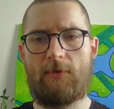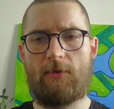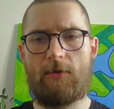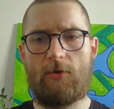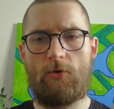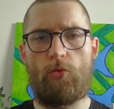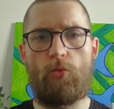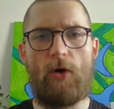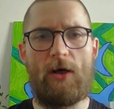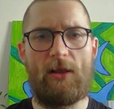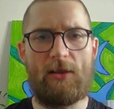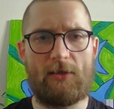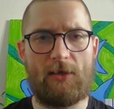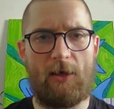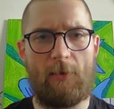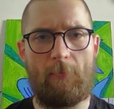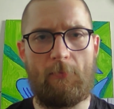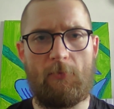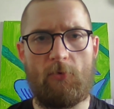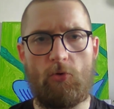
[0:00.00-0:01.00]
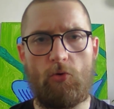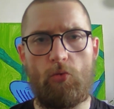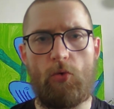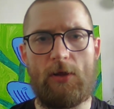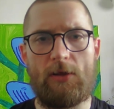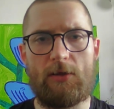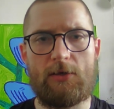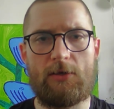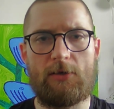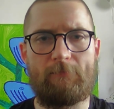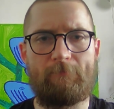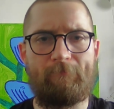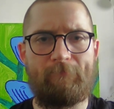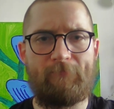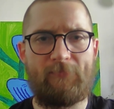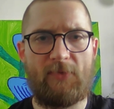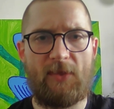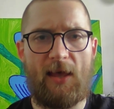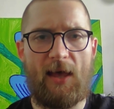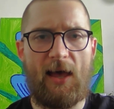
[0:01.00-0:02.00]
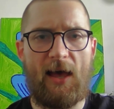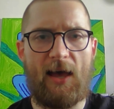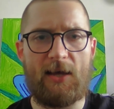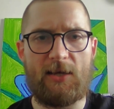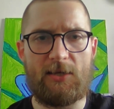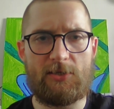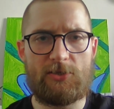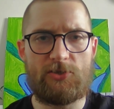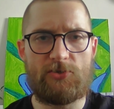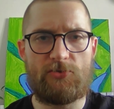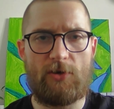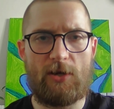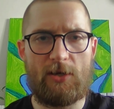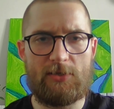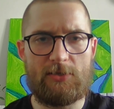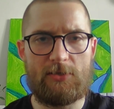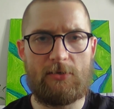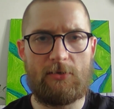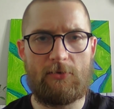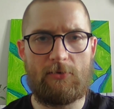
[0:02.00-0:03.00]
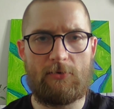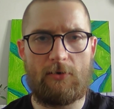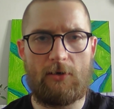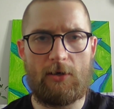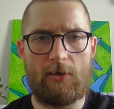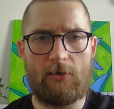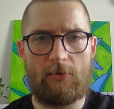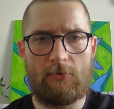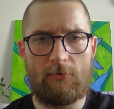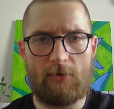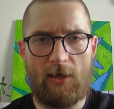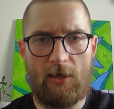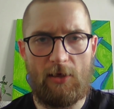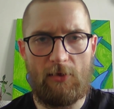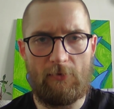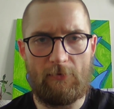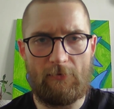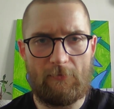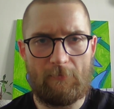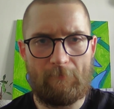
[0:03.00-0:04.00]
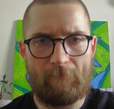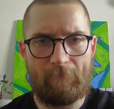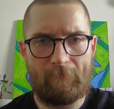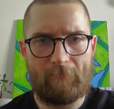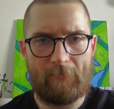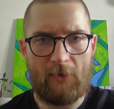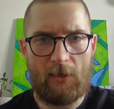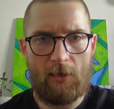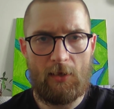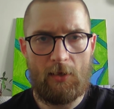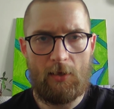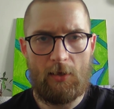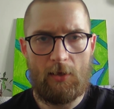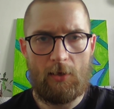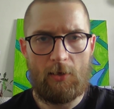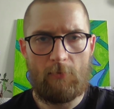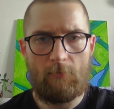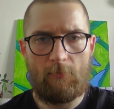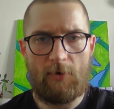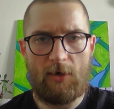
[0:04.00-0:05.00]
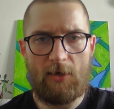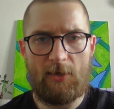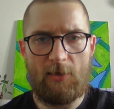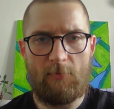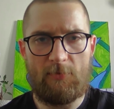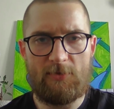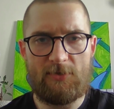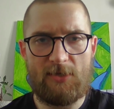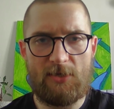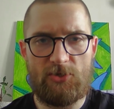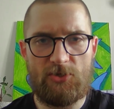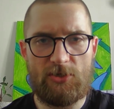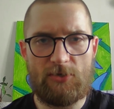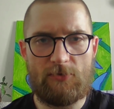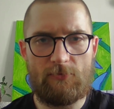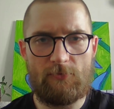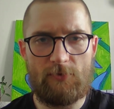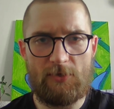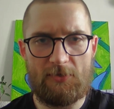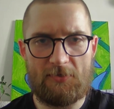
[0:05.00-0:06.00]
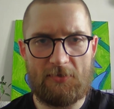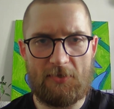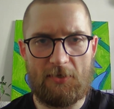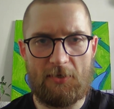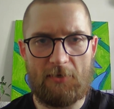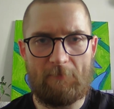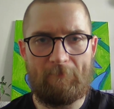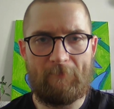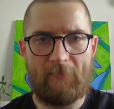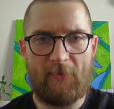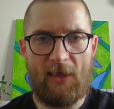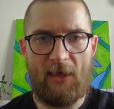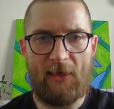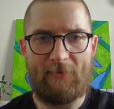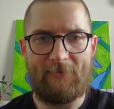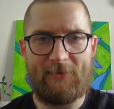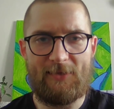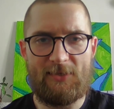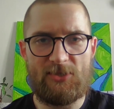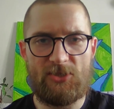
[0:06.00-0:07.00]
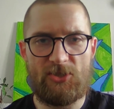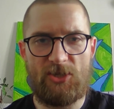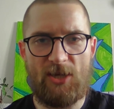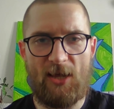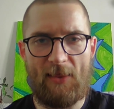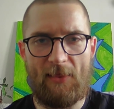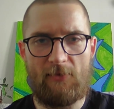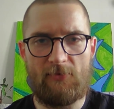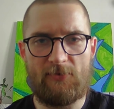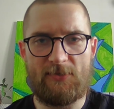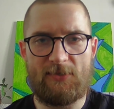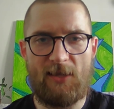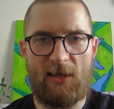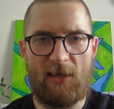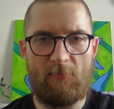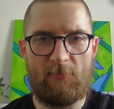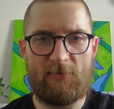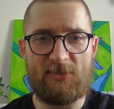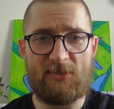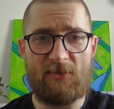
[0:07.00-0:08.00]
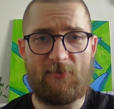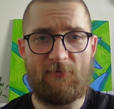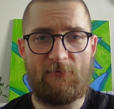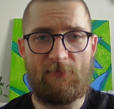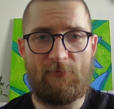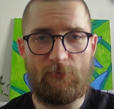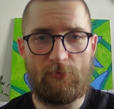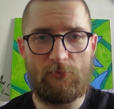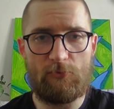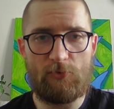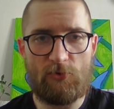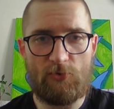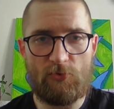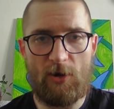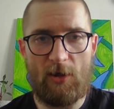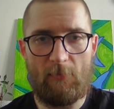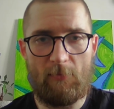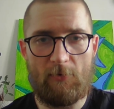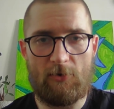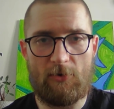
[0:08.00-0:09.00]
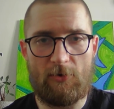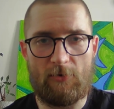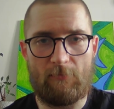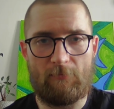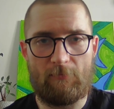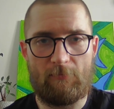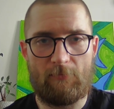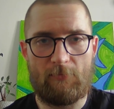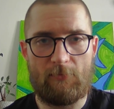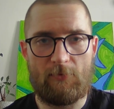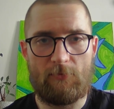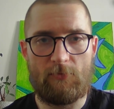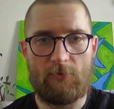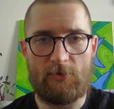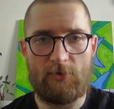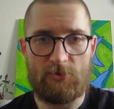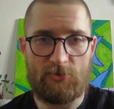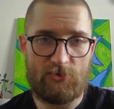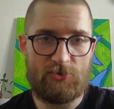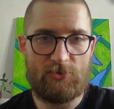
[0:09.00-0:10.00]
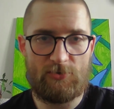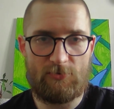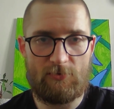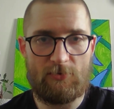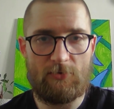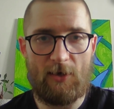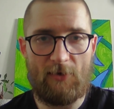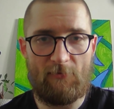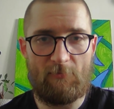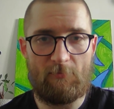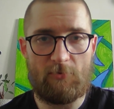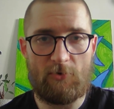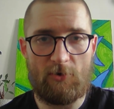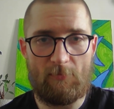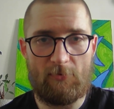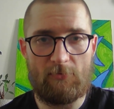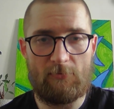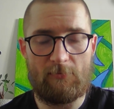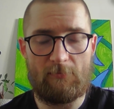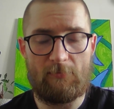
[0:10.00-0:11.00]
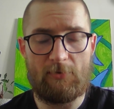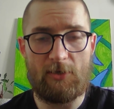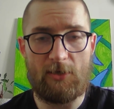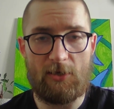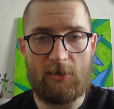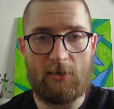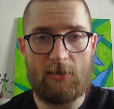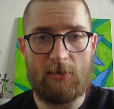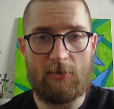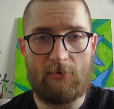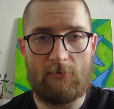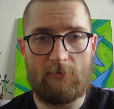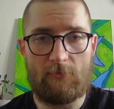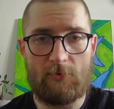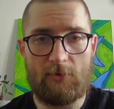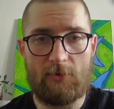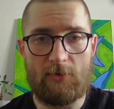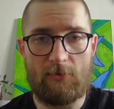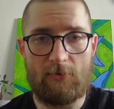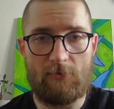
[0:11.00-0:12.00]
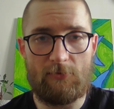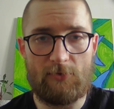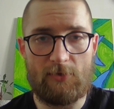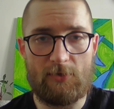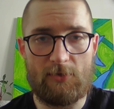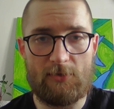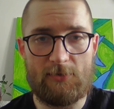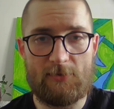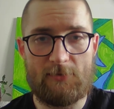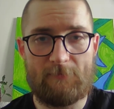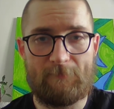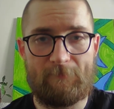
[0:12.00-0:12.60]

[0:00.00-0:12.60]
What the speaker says: Welcome. I trust you're in good health. My name is Andrzej Kuliński, and this channel's name is Full Grammar, which you have probably already noticed.